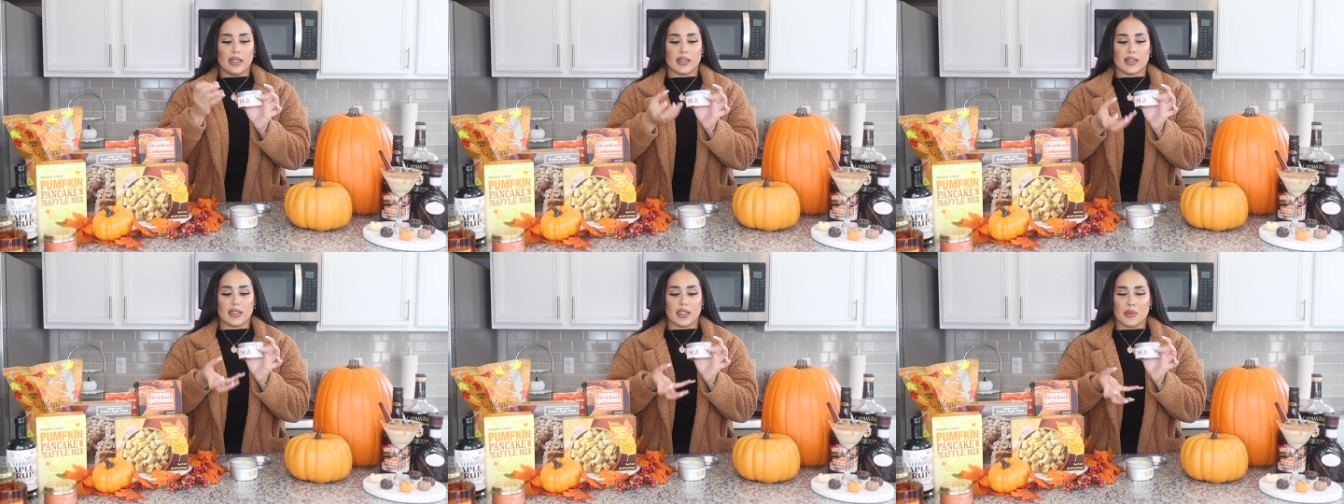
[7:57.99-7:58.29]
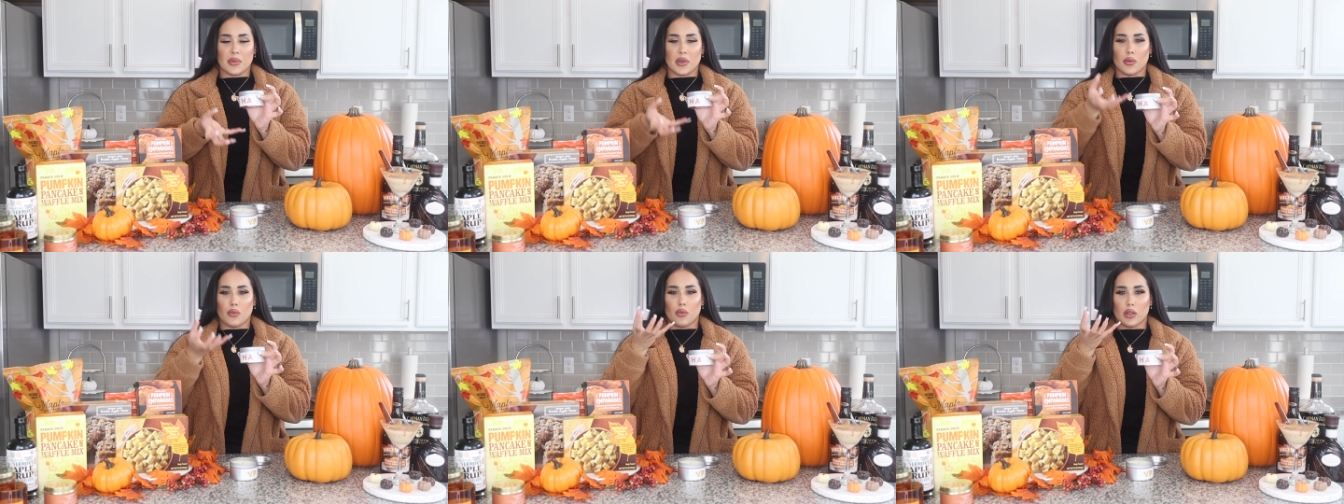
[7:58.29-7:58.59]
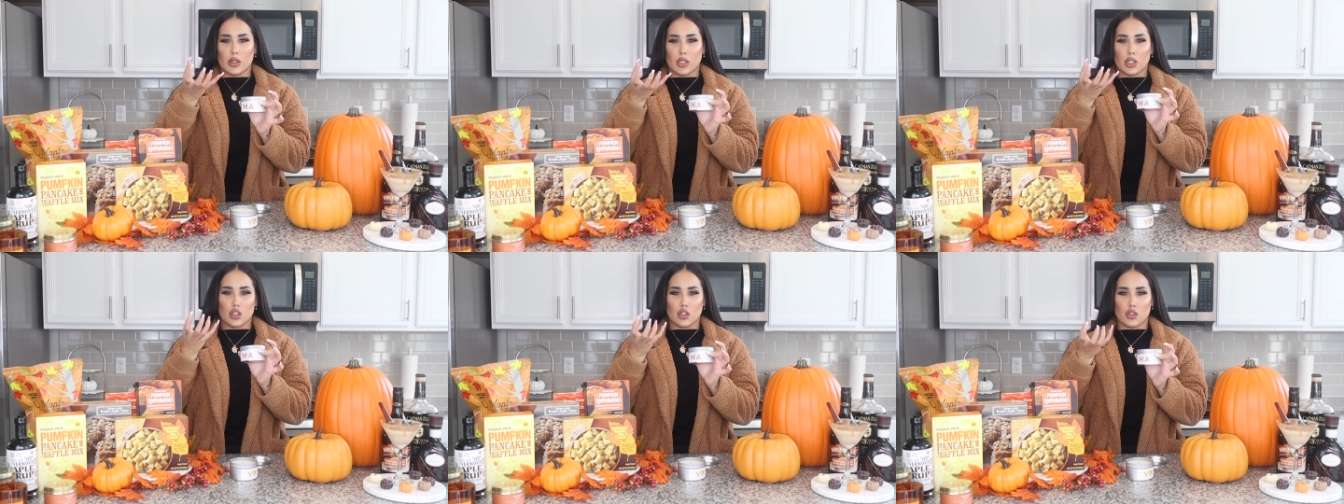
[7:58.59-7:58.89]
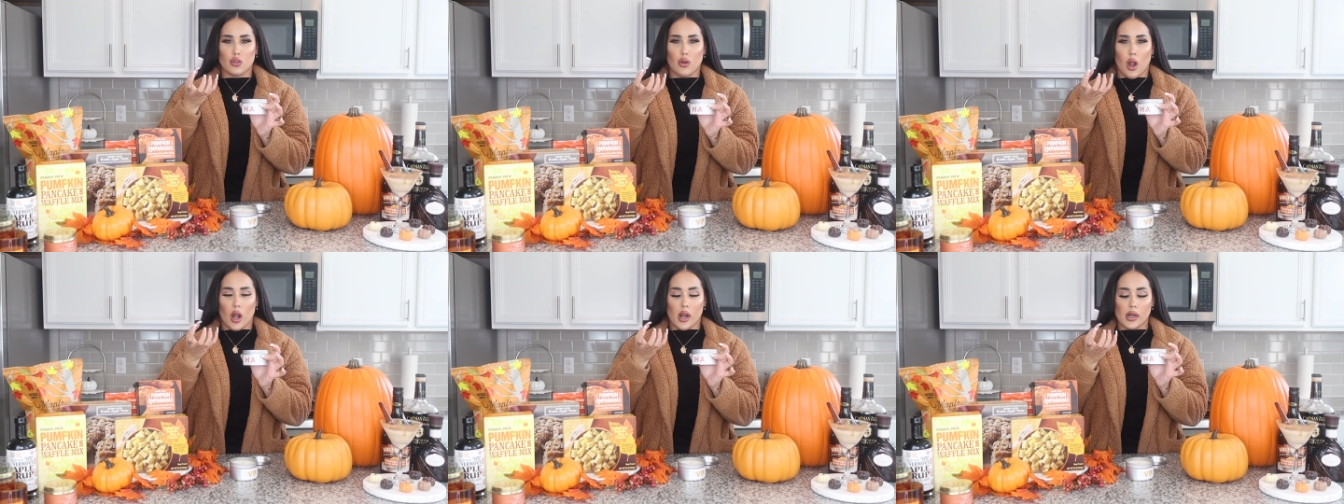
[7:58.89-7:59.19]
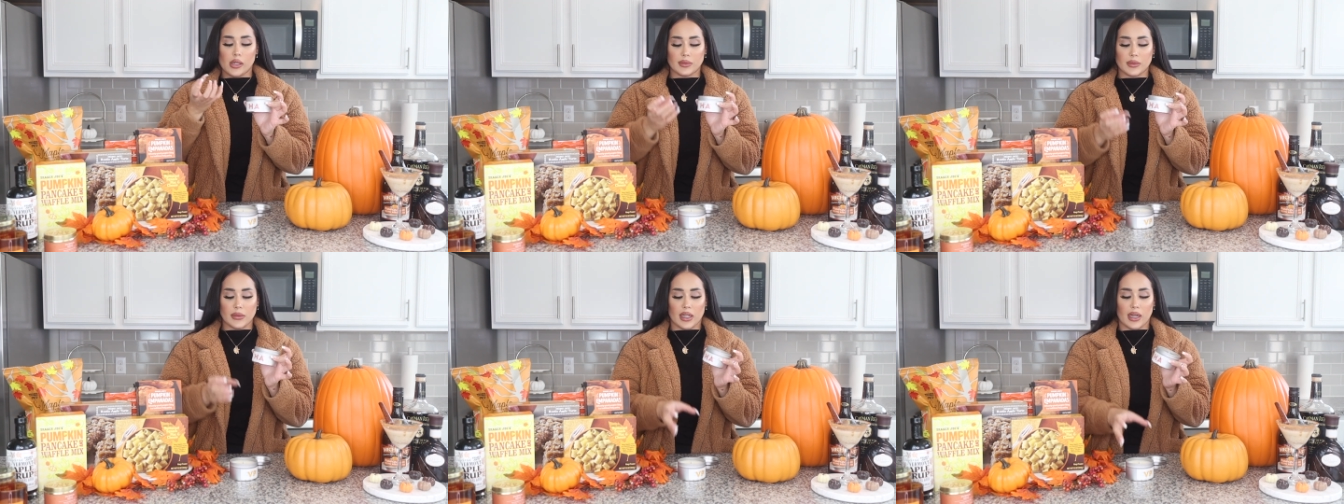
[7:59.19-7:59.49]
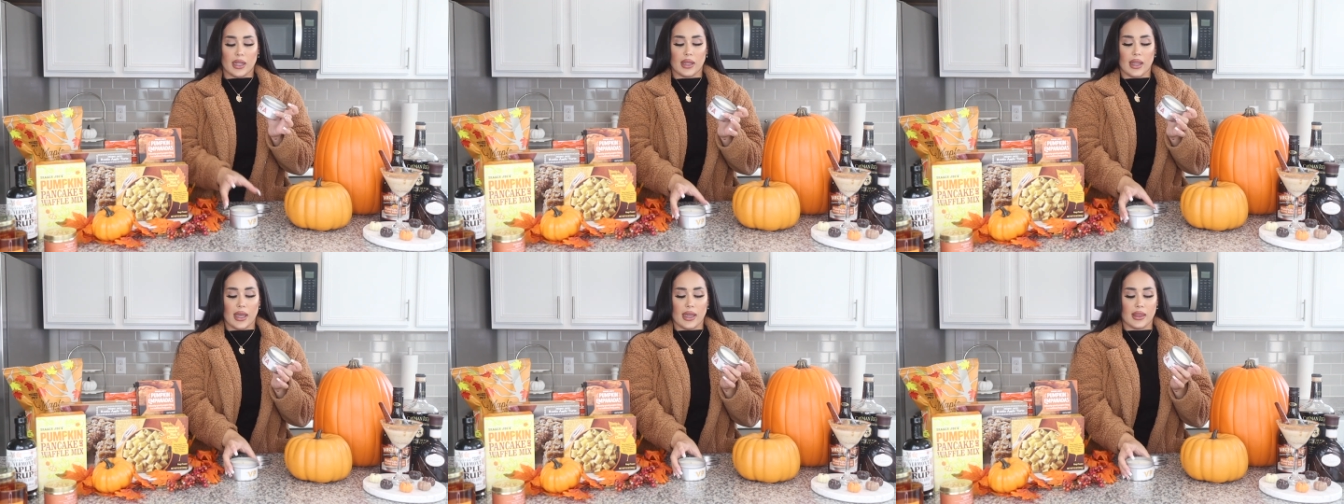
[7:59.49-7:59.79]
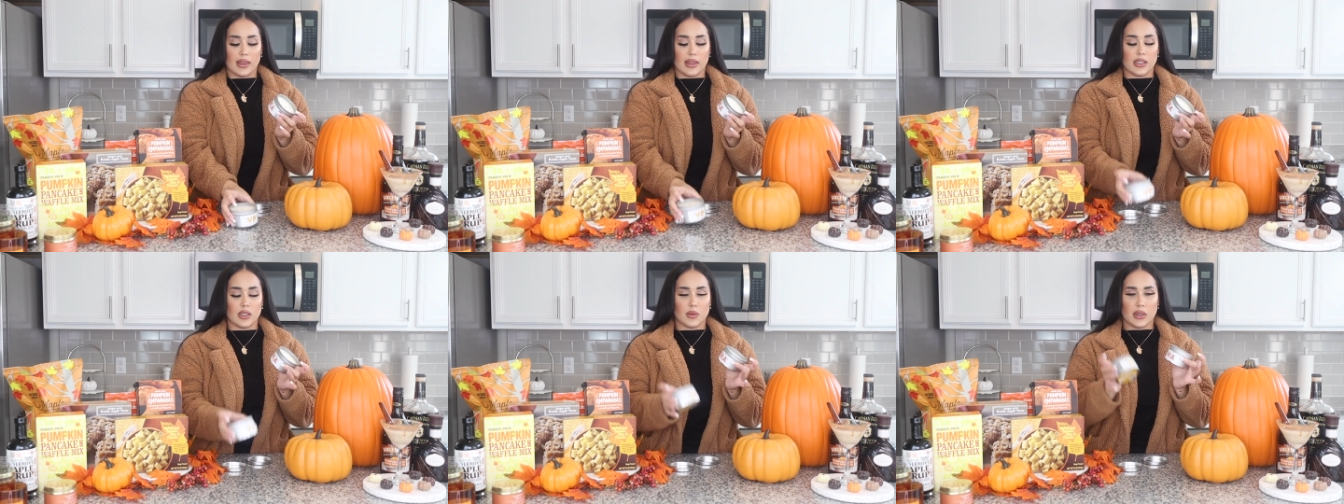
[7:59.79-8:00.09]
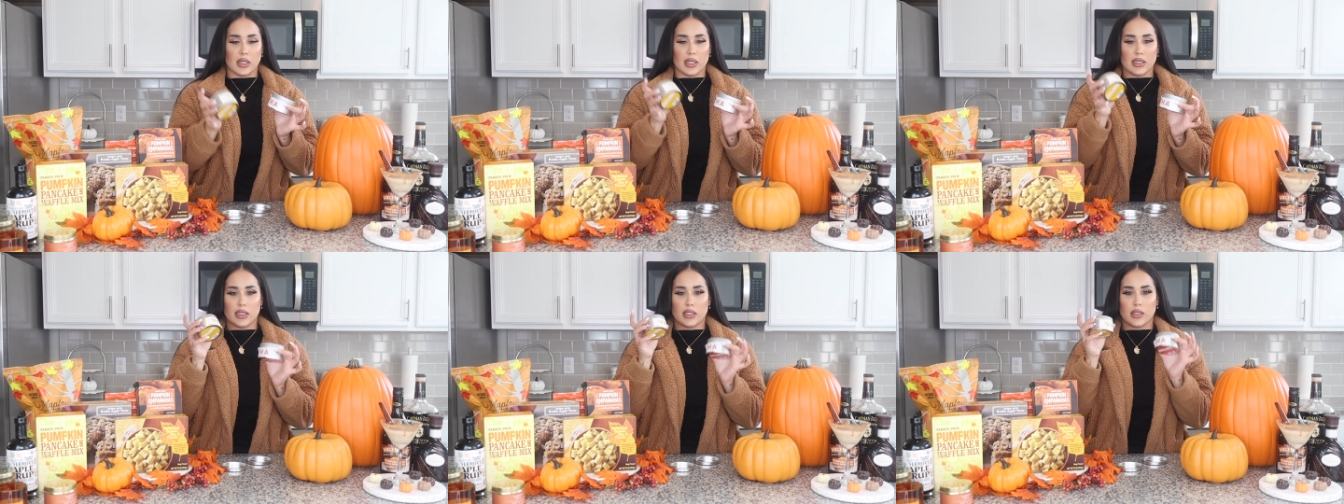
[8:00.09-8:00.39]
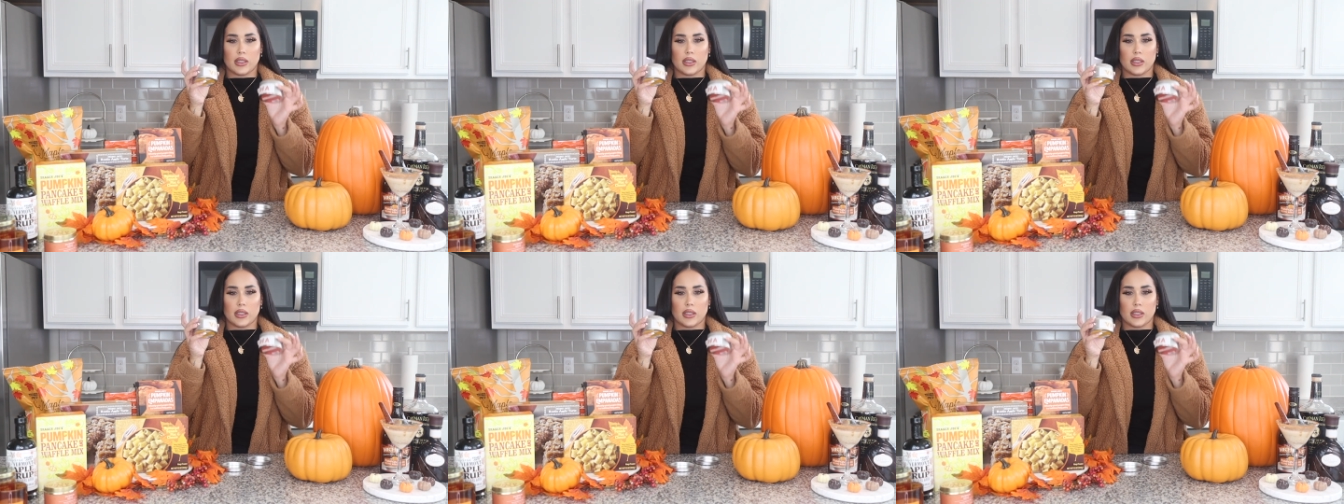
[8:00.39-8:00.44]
it's gonna be really strong. And I like this one because